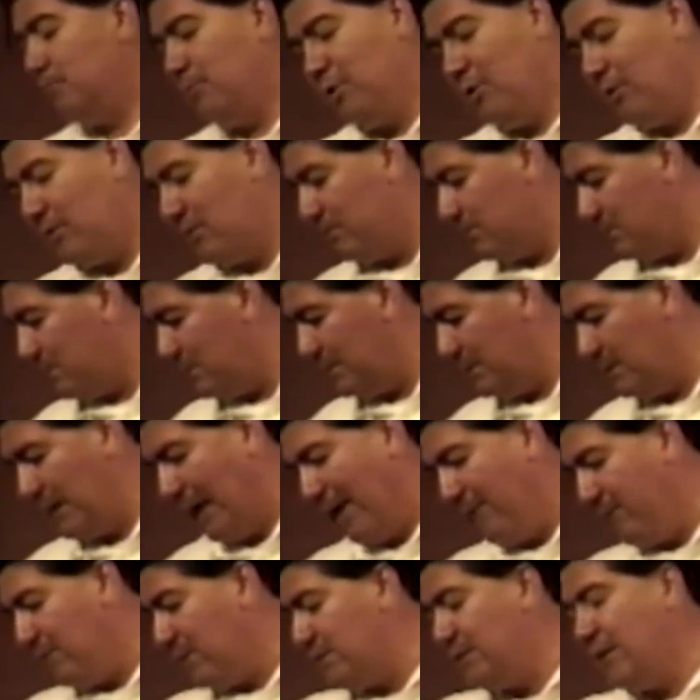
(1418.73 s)
you're
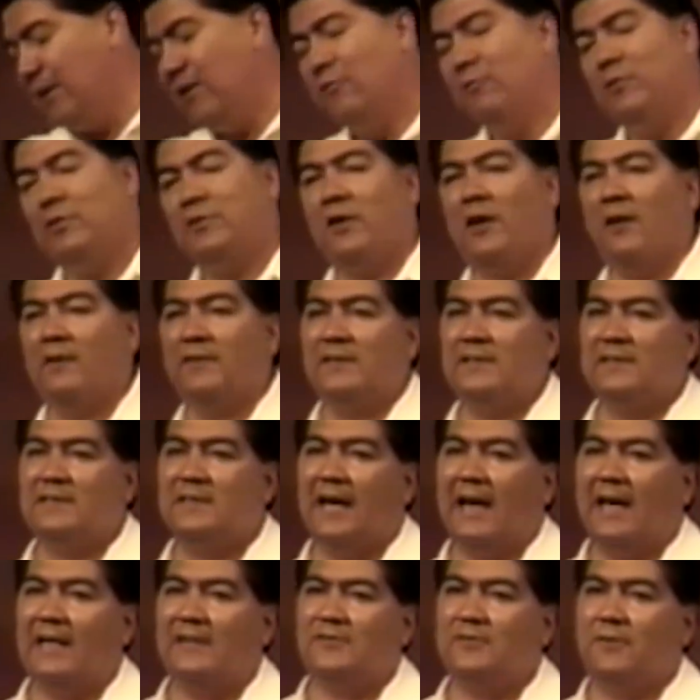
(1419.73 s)
having dinner with all these
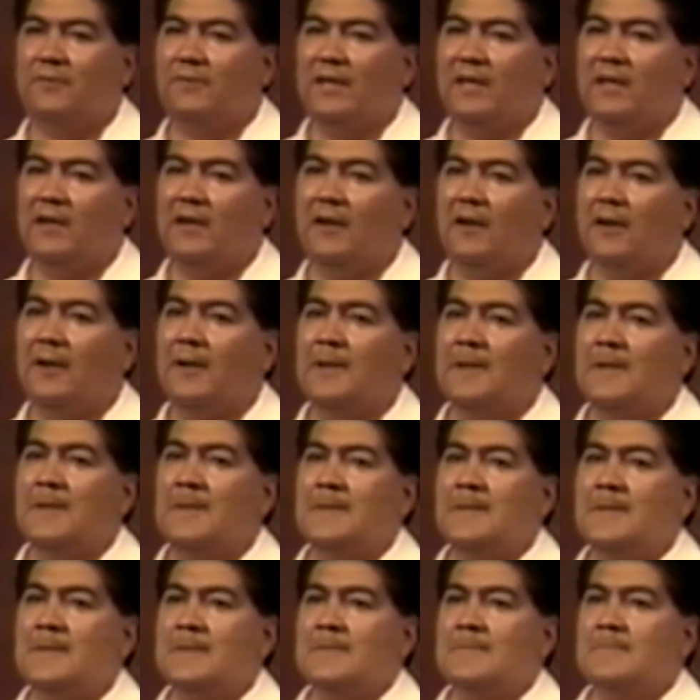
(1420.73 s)
guys over here.
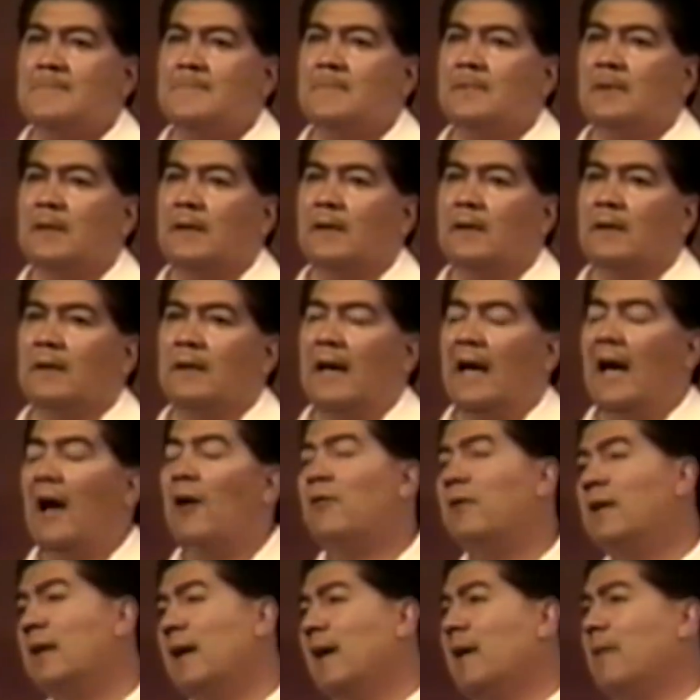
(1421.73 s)
How
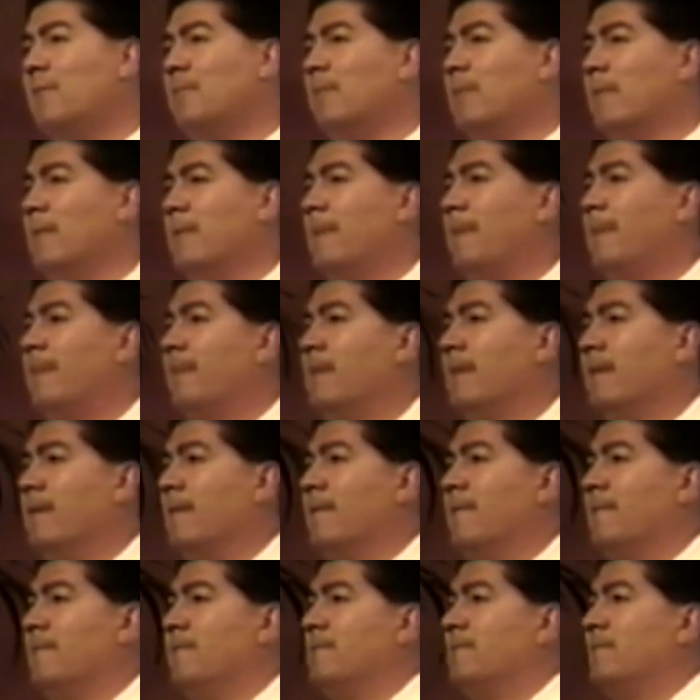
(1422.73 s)
come?
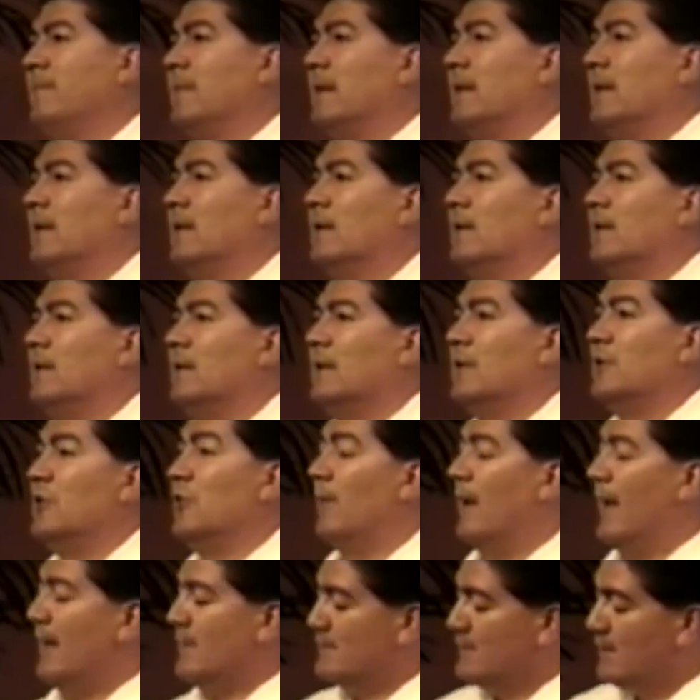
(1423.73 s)

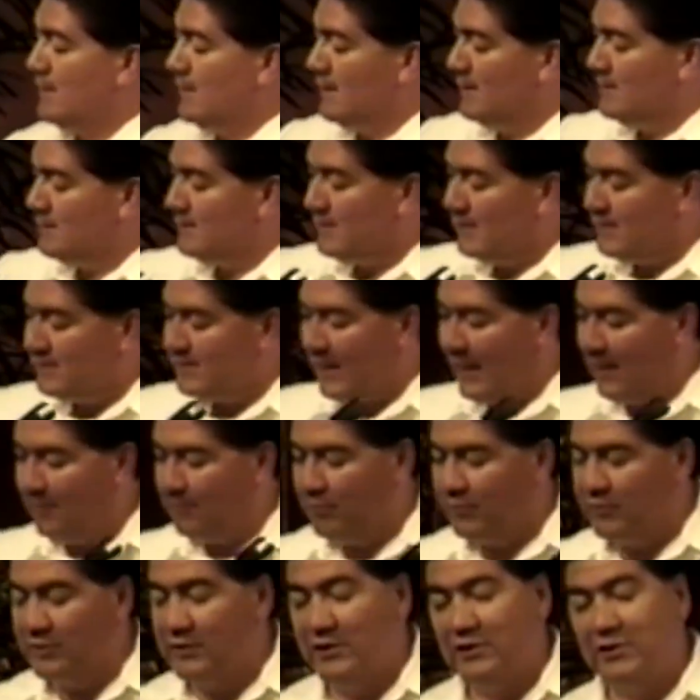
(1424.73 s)
They're asking his
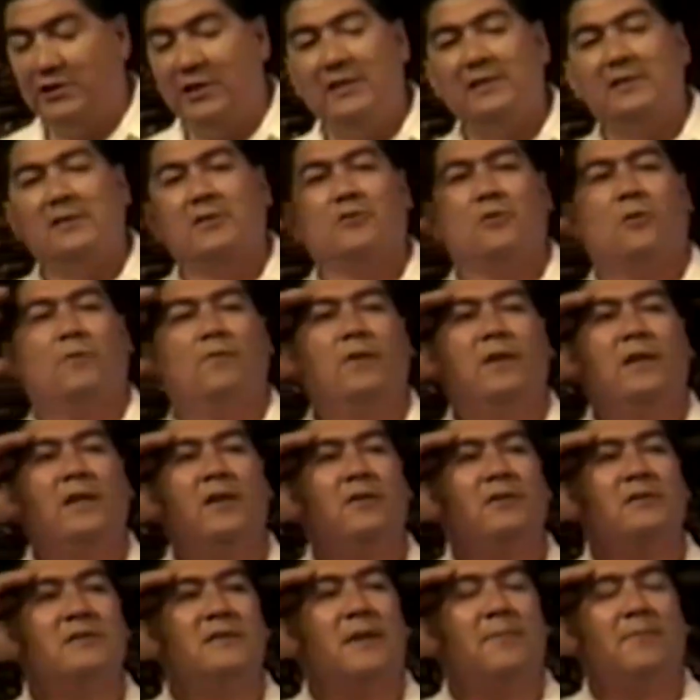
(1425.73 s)
disciples. Jesus
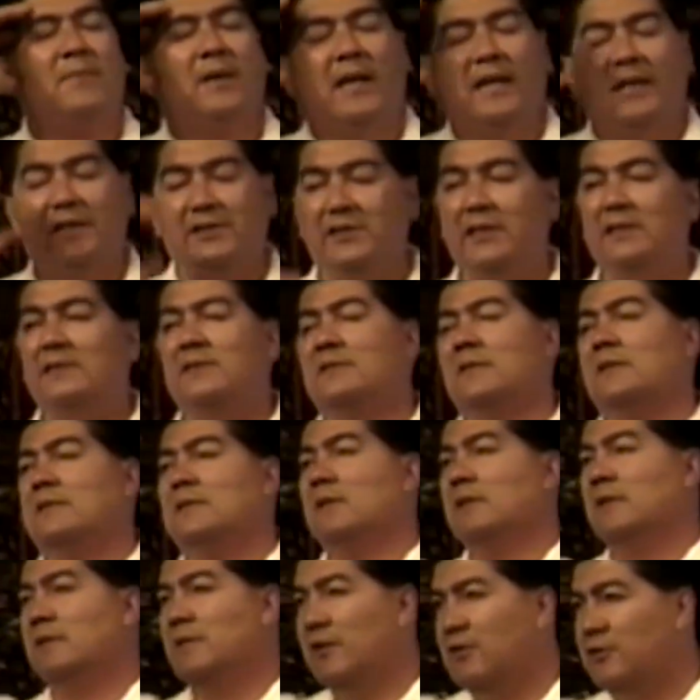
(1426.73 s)
overhears them, and Jesus
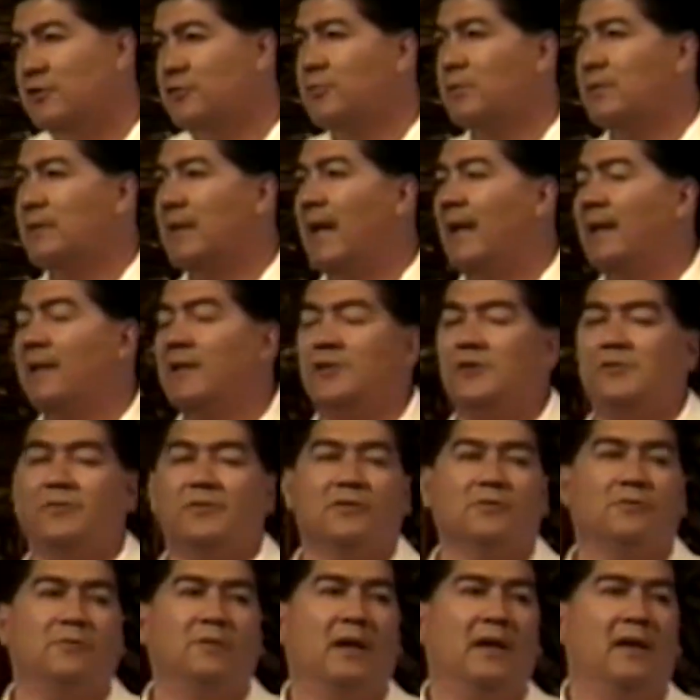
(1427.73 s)
deals with that issue
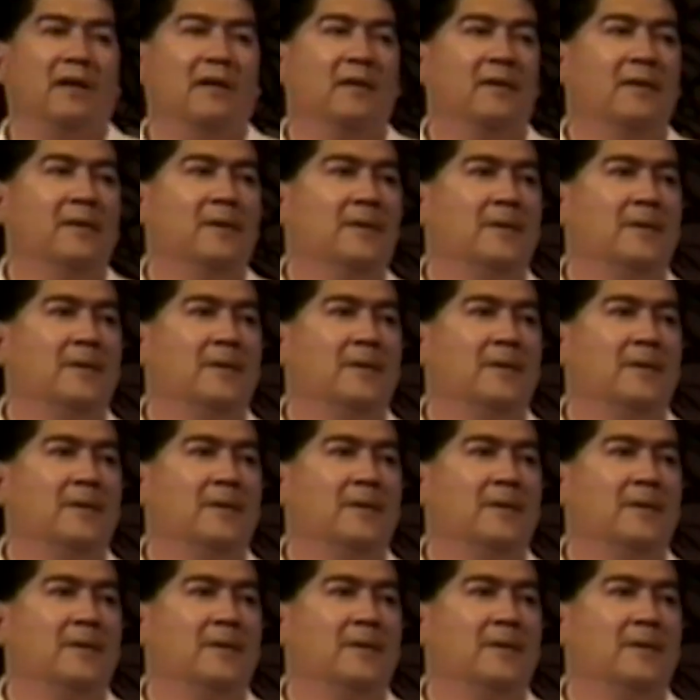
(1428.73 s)
as well.